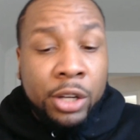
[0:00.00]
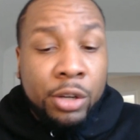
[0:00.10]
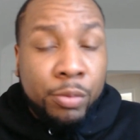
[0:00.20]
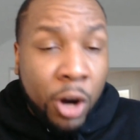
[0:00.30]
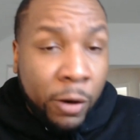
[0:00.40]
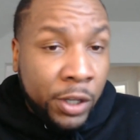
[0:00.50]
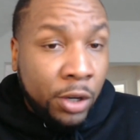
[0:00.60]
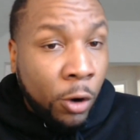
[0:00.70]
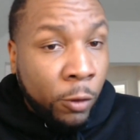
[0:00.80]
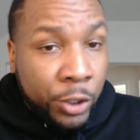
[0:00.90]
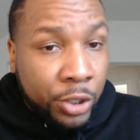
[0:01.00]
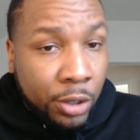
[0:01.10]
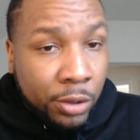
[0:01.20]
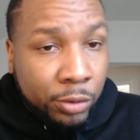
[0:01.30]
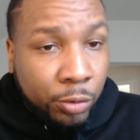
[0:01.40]
DeMarvion
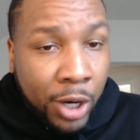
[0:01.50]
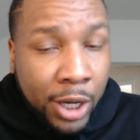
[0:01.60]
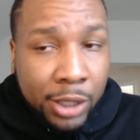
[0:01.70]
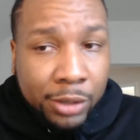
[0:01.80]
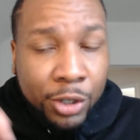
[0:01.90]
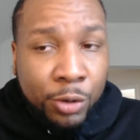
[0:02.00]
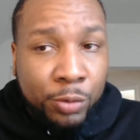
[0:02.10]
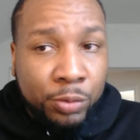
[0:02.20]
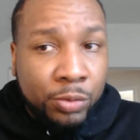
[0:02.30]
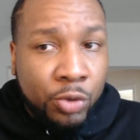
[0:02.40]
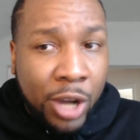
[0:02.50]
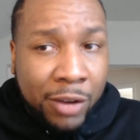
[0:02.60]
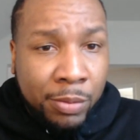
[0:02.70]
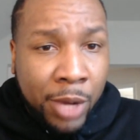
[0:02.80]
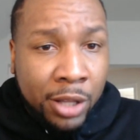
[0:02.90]
Overshown, right? You know,
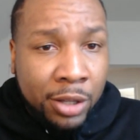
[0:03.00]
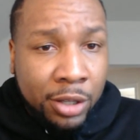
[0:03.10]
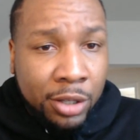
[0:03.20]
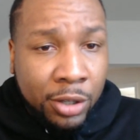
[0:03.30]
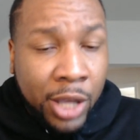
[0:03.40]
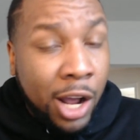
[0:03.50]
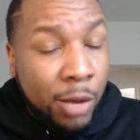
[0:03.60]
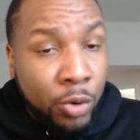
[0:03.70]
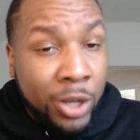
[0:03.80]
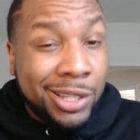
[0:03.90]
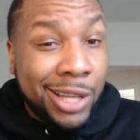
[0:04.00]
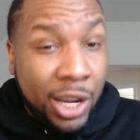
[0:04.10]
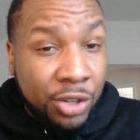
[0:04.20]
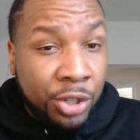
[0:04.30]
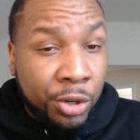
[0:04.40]
drafted by the Cowboys
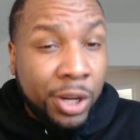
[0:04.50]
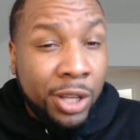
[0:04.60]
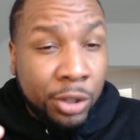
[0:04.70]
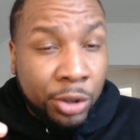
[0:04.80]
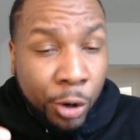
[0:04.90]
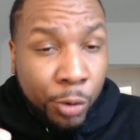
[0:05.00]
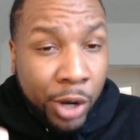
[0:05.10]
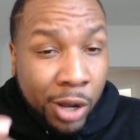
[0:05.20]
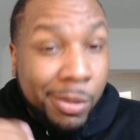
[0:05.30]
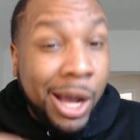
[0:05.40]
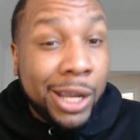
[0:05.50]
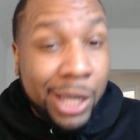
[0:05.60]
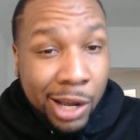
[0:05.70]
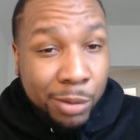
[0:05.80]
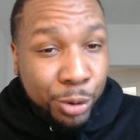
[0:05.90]
last year in the third round, my
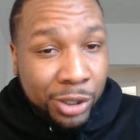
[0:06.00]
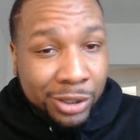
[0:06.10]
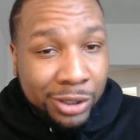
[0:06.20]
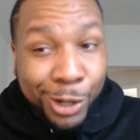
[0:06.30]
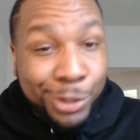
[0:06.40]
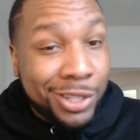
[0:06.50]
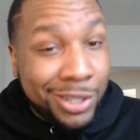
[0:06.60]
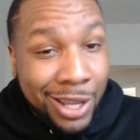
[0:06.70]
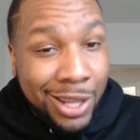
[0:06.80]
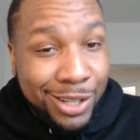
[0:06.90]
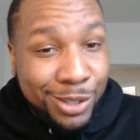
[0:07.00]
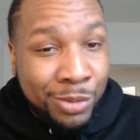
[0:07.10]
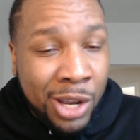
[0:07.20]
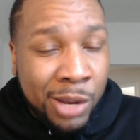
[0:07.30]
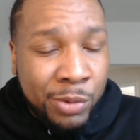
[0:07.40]
Cowboys. It hurts to say that
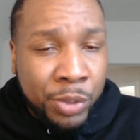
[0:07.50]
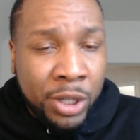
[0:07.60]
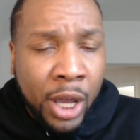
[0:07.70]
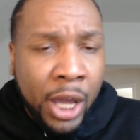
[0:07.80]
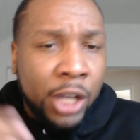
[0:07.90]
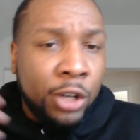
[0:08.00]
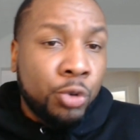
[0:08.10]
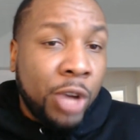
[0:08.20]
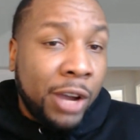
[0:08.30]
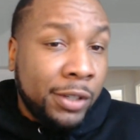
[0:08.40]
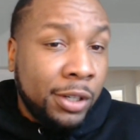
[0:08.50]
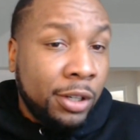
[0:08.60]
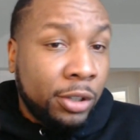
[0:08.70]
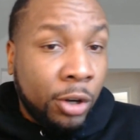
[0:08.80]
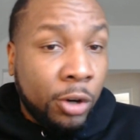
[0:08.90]
sometimes, but, you know, drafted in
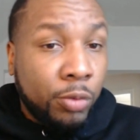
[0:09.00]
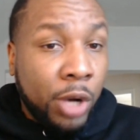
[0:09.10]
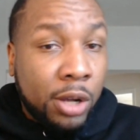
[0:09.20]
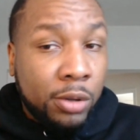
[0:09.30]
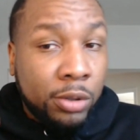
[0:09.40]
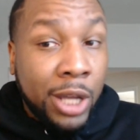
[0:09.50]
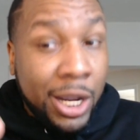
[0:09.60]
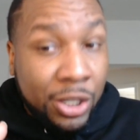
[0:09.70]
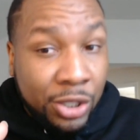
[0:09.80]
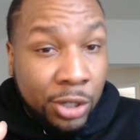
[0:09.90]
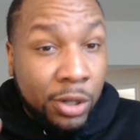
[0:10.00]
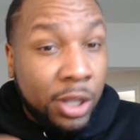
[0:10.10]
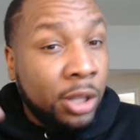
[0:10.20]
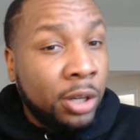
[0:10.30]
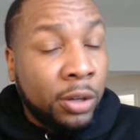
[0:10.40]
the third round last year
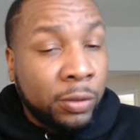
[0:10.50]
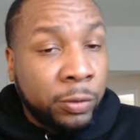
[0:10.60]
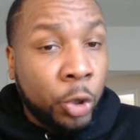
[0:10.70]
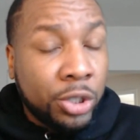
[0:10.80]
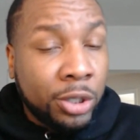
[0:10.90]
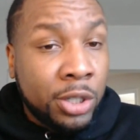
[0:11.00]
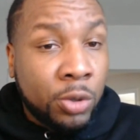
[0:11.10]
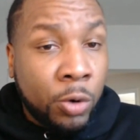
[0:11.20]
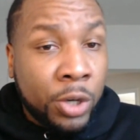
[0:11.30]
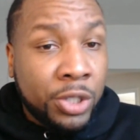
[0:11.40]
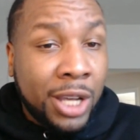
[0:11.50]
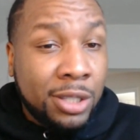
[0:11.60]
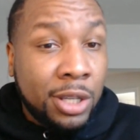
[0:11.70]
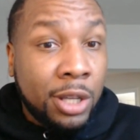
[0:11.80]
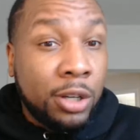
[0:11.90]
and then unfortunately tore his
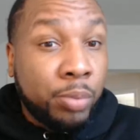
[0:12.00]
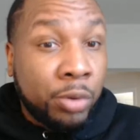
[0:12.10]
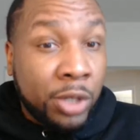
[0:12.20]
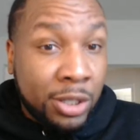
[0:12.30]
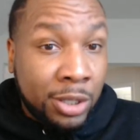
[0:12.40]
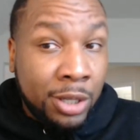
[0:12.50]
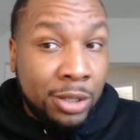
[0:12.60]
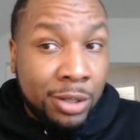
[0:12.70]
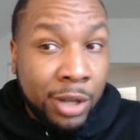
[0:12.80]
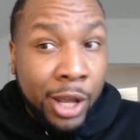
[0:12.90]
ACL in the preseason.